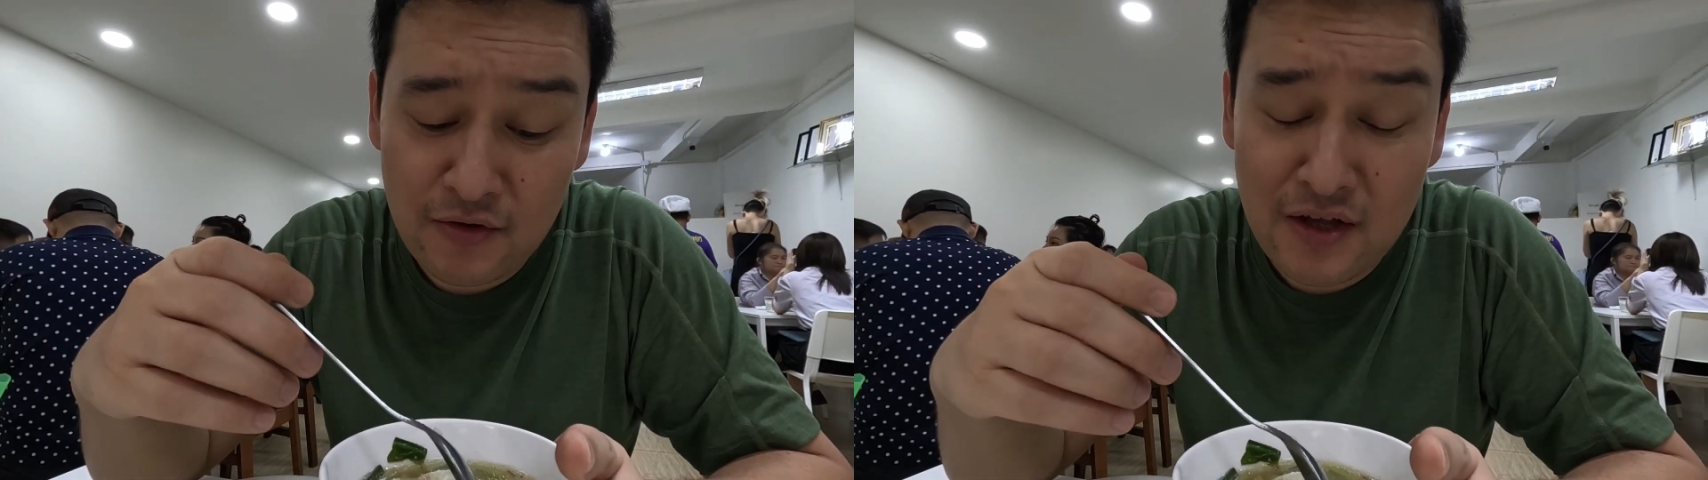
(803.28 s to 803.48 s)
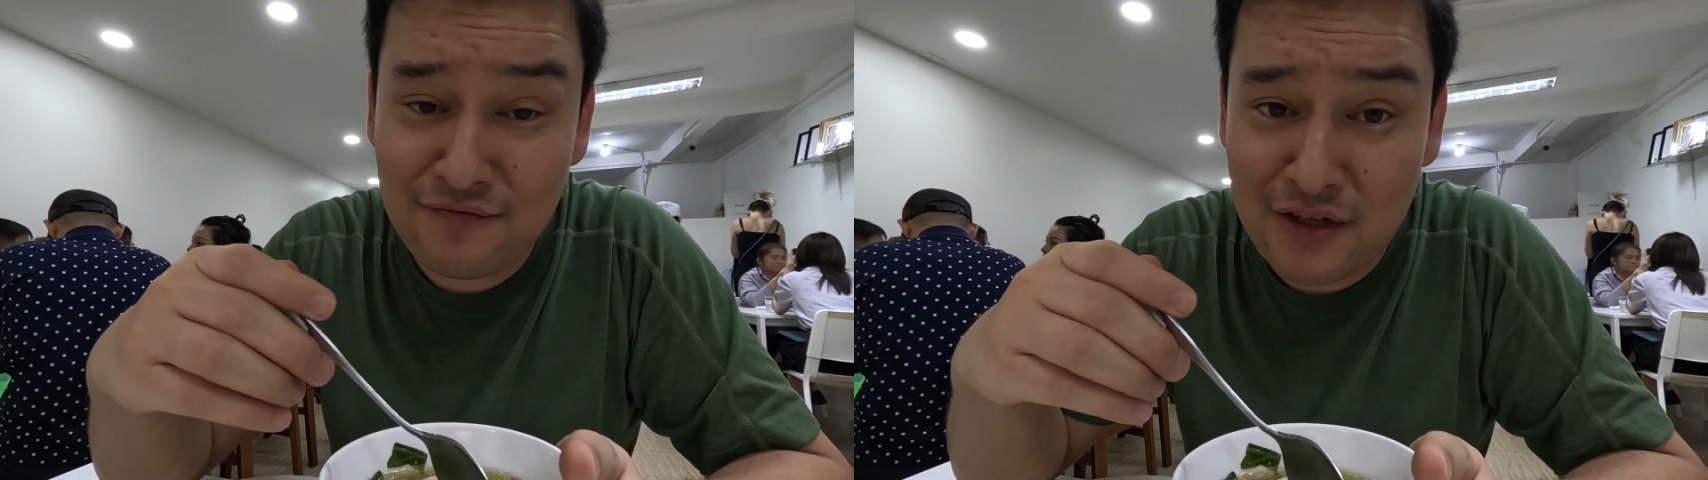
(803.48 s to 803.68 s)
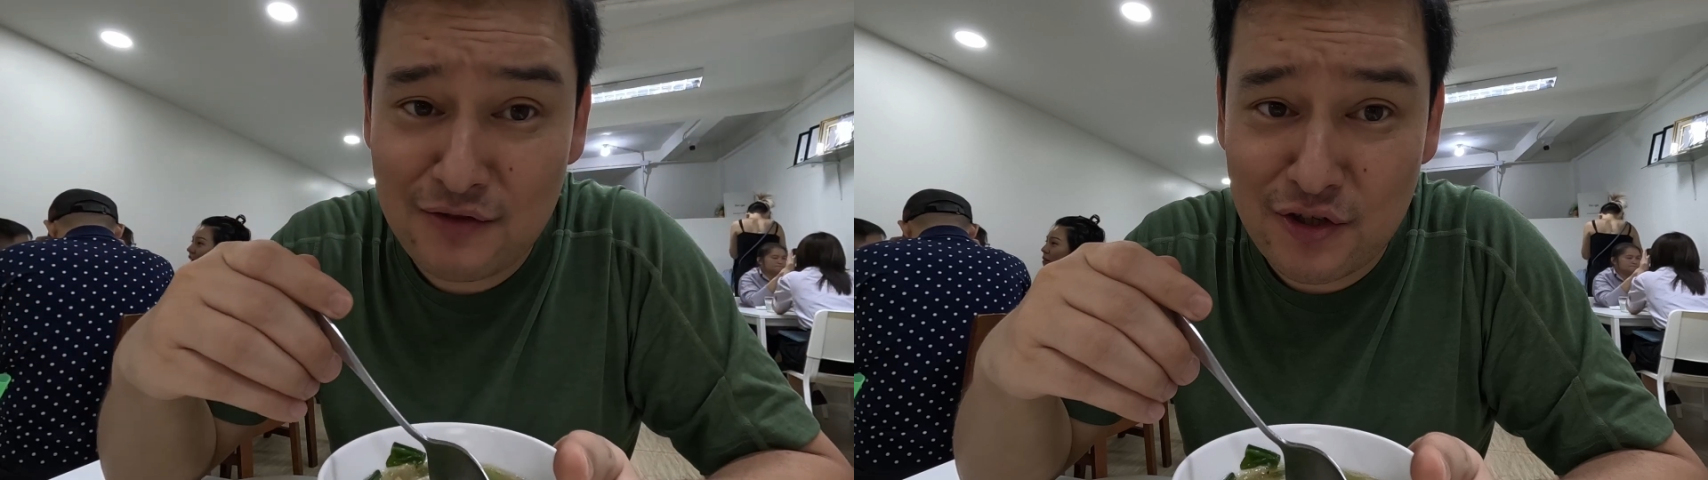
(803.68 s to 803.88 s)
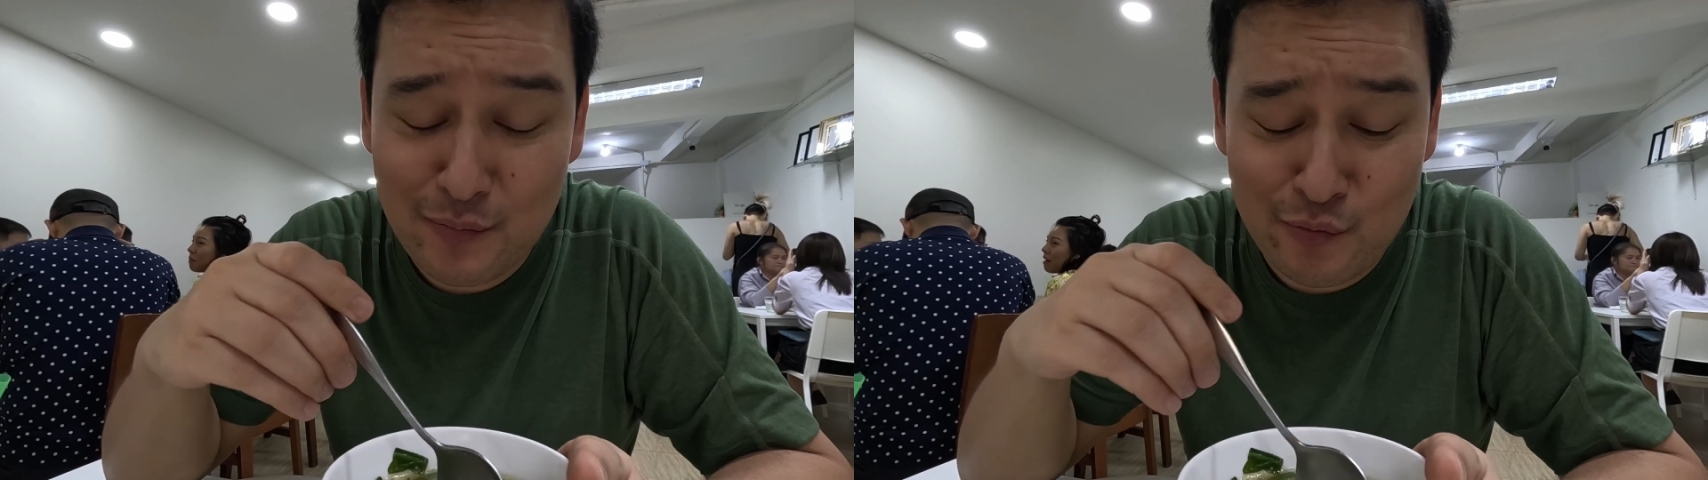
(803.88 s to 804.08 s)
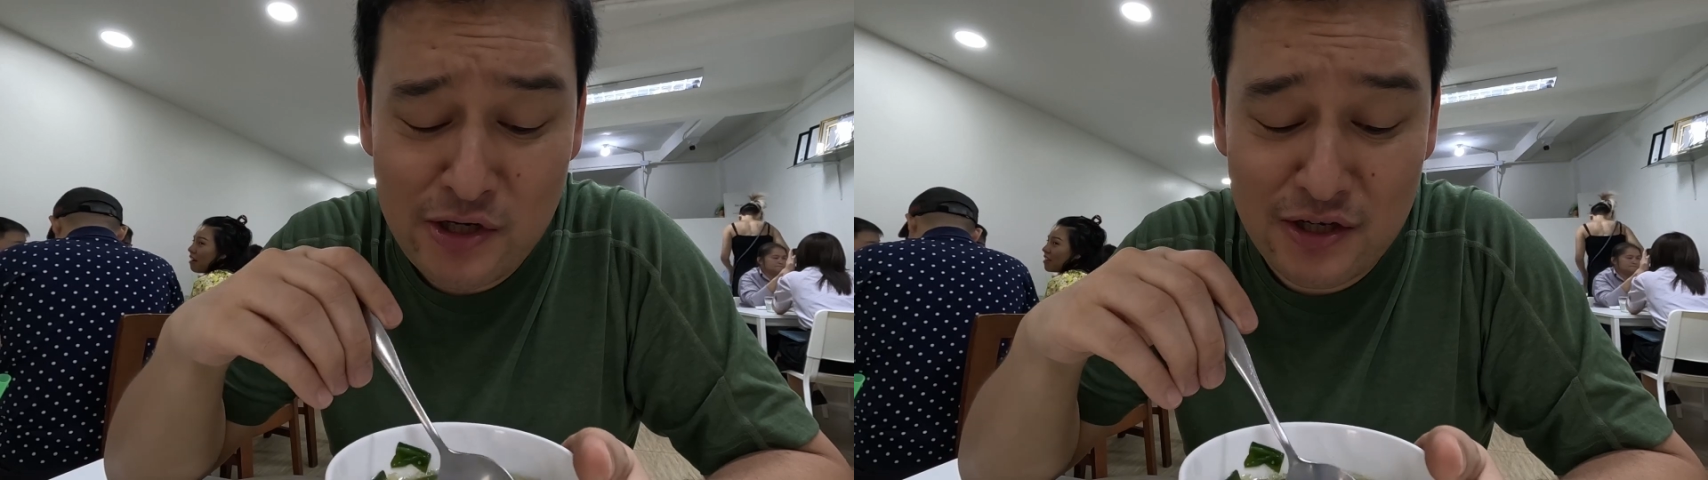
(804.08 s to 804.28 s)
They've done a
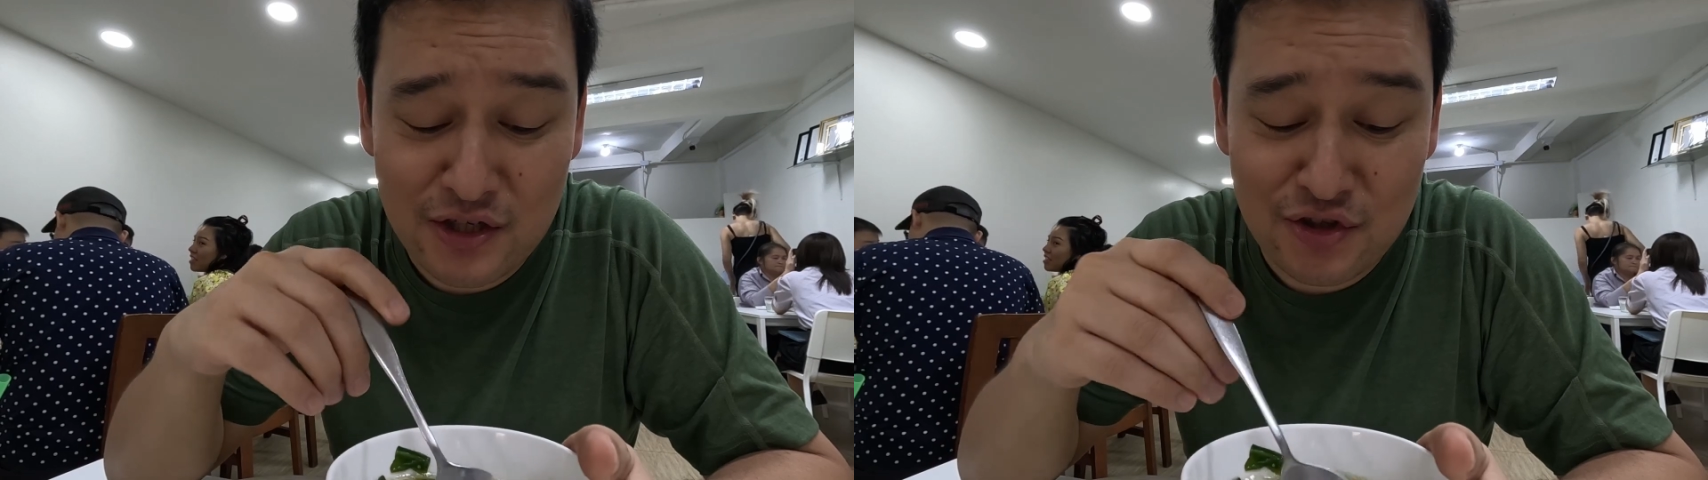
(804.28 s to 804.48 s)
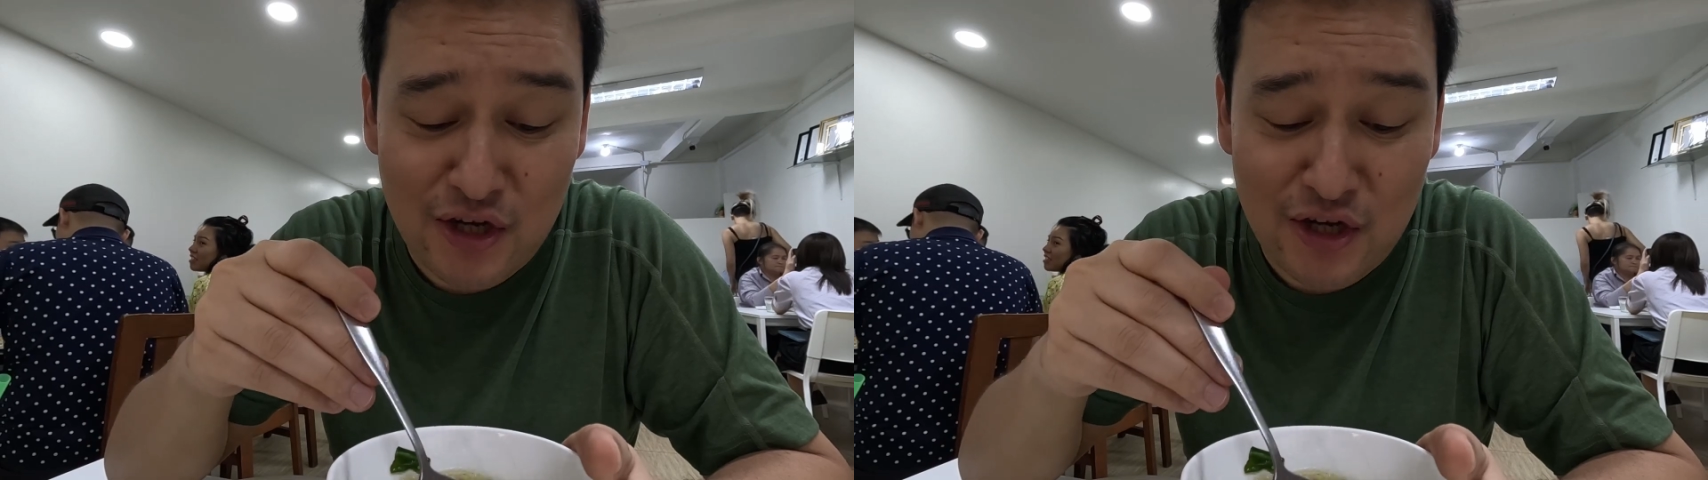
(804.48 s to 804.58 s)
pretty good